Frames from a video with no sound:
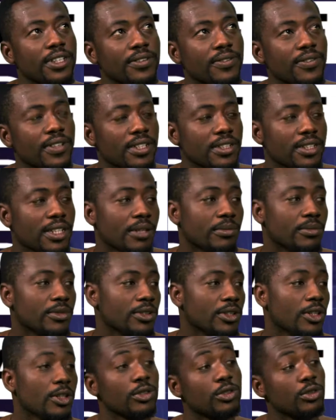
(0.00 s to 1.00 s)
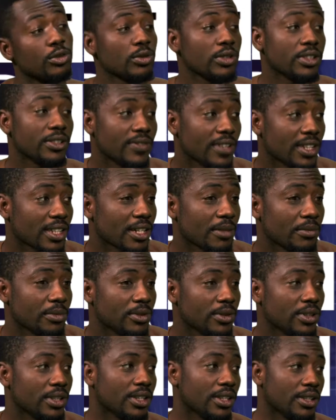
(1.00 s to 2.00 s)
events I'm doing or 2 events I'm
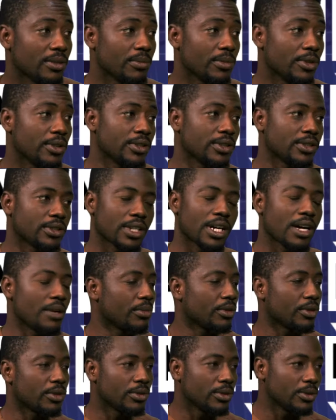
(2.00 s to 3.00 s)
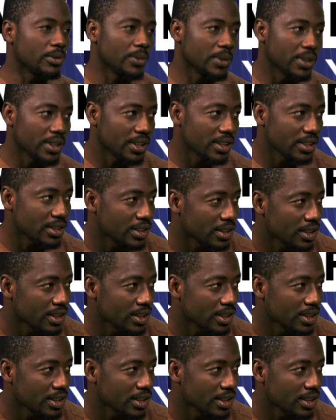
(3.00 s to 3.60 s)
doing in a month, I'm cool with it.